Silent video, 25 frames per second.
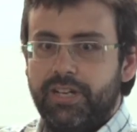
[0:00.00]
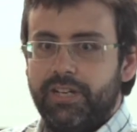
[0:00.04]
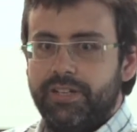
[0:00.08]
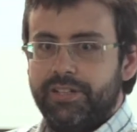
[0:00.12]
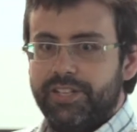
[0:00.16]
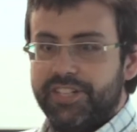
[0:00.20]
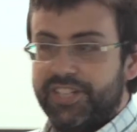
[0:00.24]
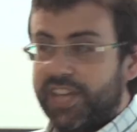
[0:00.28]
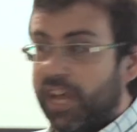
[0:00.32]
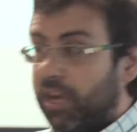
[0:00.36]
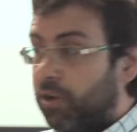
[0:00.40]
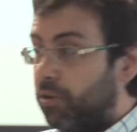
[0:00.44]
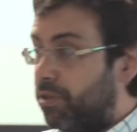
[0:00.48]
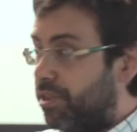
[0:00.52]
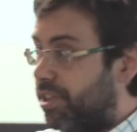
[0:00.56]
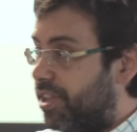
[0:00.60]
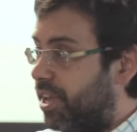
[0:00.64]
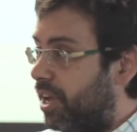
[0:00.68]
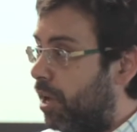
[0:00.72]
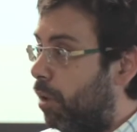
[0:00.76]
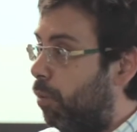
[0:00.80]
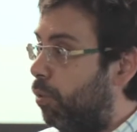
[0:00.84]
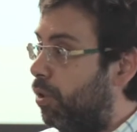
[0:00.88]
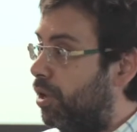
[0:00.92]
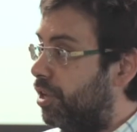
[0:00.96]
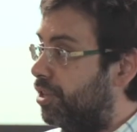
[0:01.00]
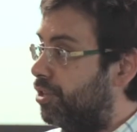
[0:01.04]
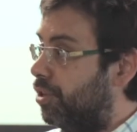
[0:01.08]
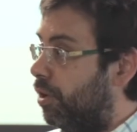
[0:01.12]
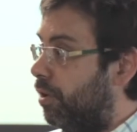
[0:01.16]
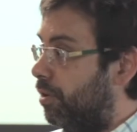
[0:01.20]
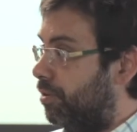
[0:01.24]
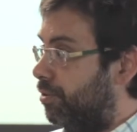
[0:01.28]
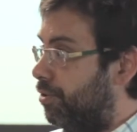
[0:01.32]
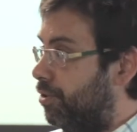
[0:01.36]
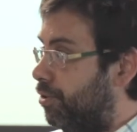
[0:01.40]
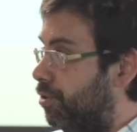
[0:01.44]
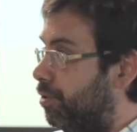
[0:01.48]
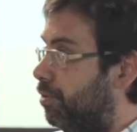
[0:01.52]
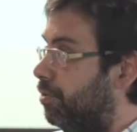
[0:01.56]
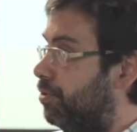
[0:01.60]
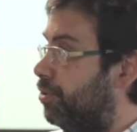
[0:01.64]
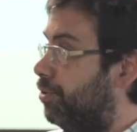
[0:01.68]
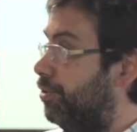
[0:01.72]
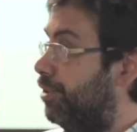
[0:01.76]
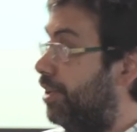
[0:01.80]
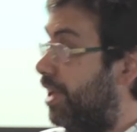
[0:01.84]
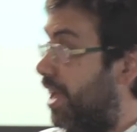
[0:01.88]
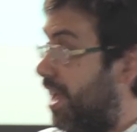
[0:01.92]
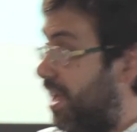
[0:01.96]
The second thing I want to talk to you
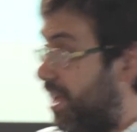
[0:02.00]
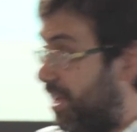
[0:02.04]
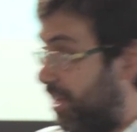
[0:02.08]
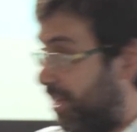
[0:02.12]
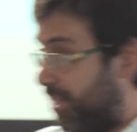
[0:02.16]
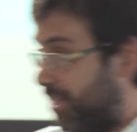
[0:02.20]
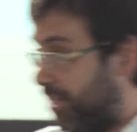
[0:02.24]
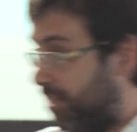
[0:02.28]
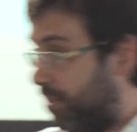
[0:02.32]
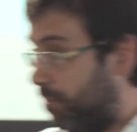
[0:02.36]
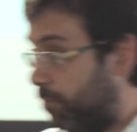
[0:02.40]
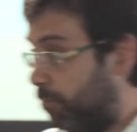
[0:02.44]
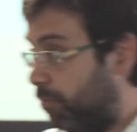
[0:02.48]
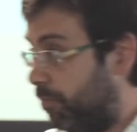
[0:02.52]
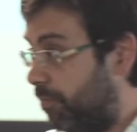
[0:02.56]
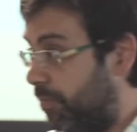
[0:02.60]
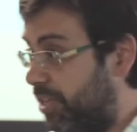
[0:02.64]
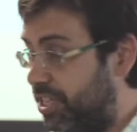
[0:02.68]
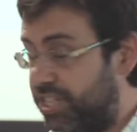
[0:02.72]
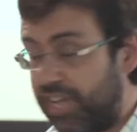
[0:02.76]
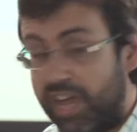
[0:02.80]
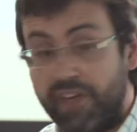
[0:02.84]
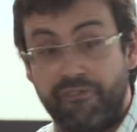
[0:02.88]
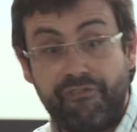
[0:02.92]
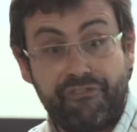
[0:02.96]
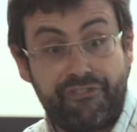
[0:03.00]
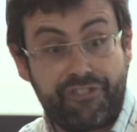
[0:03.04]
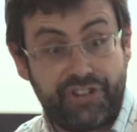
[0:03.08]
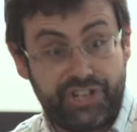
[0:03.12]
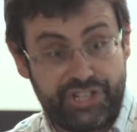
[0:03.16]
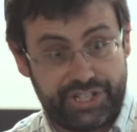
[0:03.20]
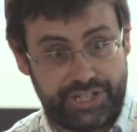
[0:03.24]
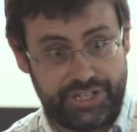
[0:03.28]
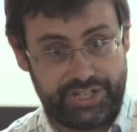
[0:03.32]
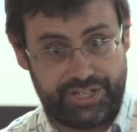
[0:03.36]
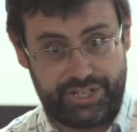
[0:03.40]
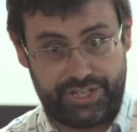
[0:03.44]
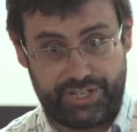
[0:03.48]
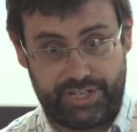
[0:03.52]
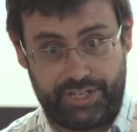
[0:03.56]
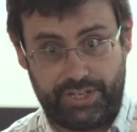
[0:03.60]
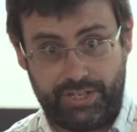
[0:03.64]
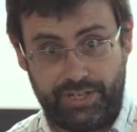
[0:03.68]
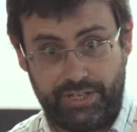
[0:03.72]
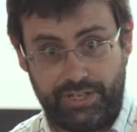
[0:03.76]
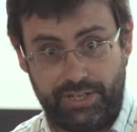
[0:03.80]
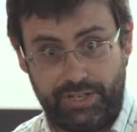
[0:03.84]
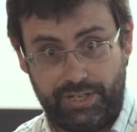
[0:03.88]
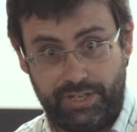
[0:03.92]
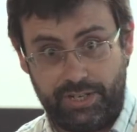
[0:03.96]
today is efficiency.
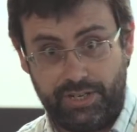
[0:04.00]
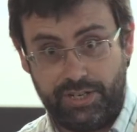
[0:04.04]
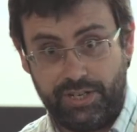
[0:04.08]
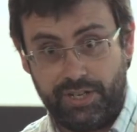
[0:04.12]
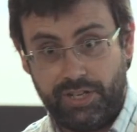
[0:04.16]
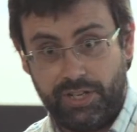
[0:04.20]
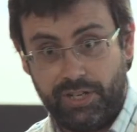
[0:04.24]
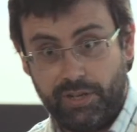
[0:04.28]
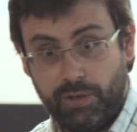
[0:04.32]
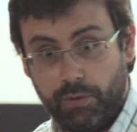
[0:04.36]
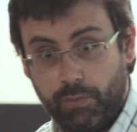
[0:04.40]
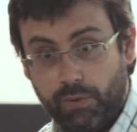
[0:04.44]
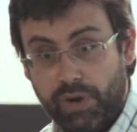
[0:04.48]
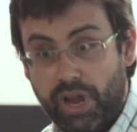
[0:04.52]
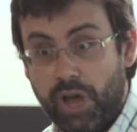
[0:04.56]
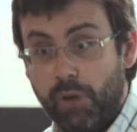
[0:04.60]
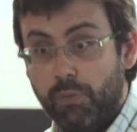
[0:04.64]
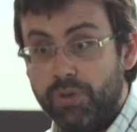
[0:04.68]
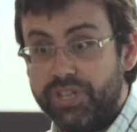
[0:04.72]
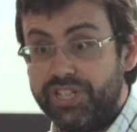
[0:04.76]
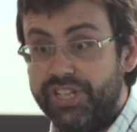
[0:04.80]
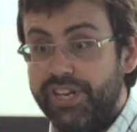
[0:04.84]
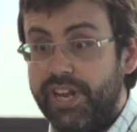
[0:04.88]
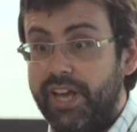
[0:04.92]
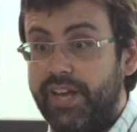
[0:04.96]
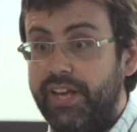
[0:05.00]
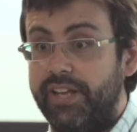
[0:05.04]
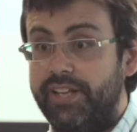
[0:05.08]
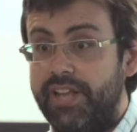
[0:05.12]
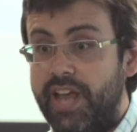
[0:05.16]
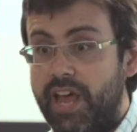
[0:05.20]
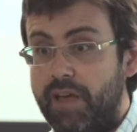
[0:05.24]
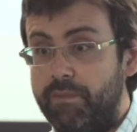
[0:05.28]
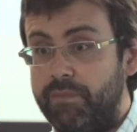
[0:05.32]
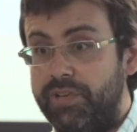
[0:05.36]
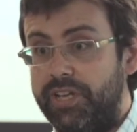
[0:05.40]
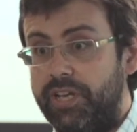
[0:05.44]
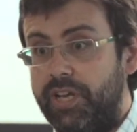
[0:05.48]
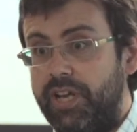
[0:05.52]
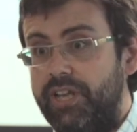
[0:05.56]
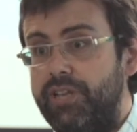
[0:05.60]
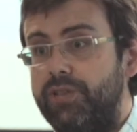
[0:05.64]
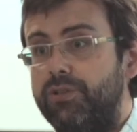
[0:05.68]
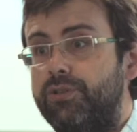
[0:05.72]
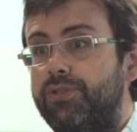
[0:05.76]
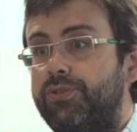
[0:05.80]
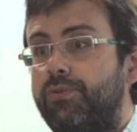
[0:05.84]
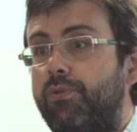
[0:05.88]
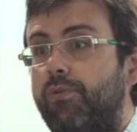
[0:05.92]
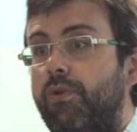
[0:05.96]
When I was an academic, I
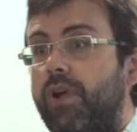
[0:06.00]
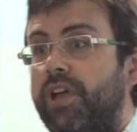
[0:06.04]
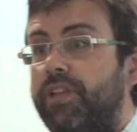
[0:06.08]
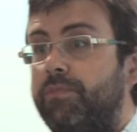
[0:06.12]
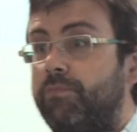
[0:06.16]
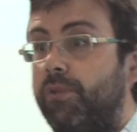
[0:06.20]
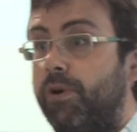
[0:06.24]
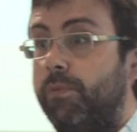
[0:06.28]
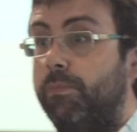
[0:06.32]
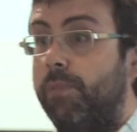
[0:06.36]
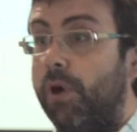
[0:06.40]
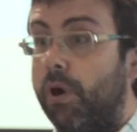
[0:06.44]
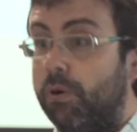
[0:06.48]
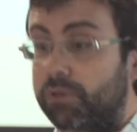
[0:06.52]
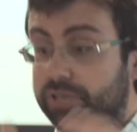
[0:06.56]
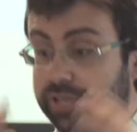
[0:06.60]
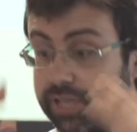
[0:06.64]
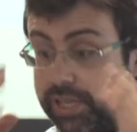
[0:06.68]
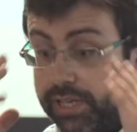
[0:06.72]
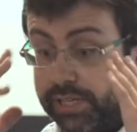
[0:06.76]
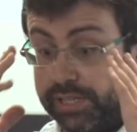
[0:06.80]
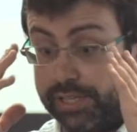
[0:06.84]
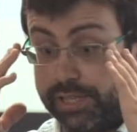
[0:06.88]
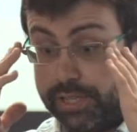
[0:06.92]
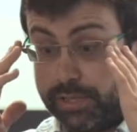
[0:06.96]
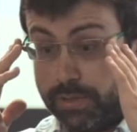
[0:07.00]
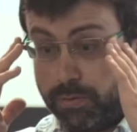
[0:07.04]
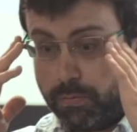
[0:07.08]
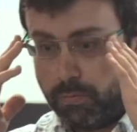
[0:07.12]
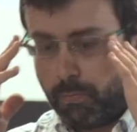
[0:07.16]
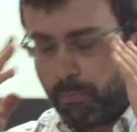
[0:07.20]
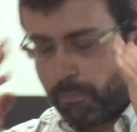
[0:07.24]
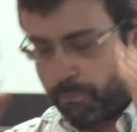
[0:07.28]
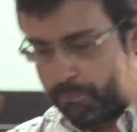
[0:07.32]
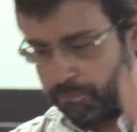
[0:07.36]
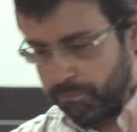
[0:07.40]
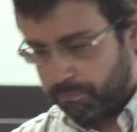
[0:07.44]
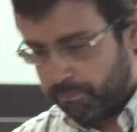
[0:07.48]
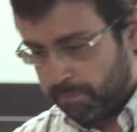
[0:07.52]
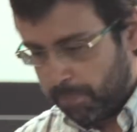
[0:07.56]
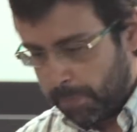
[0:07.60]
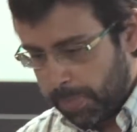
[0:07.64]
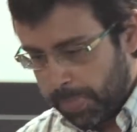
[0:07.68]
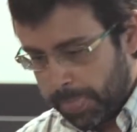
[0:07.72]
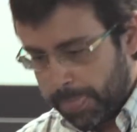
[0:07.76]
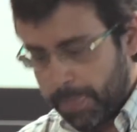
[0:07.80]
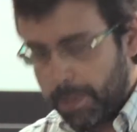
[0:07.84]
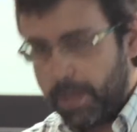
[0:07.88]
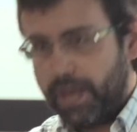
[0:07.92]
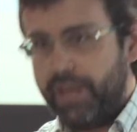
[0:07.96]
used to write proposals,
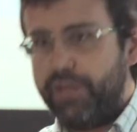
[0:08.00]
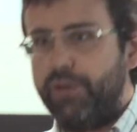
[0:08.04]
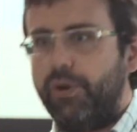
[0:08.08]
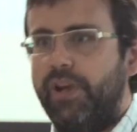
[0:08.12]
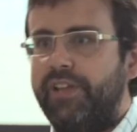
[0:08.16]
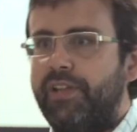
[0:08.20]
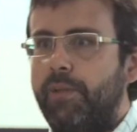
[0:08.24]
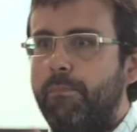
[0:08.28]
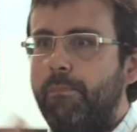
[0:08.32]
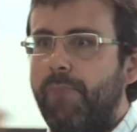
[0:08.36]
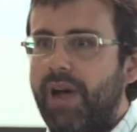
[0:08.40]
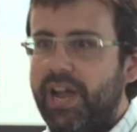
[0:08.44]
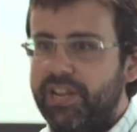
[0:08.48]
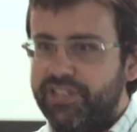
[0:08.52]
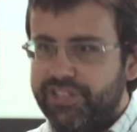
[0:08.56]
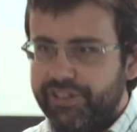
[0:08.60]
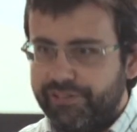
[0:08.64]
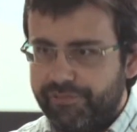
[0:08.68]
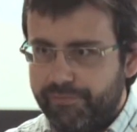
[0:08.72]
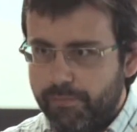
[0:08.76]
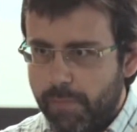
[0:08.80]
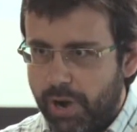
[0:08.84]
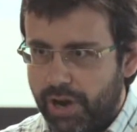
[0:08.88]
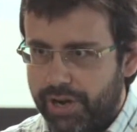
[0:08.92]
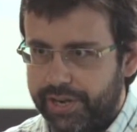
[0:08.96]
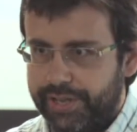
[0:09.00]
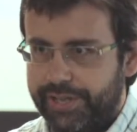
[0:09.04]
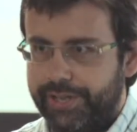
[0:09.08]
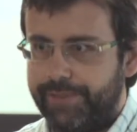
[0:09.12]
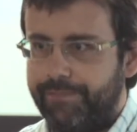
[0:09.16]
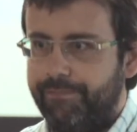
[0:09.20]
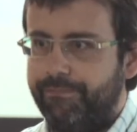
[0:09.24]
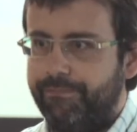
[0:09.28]
and you had a bunch of money.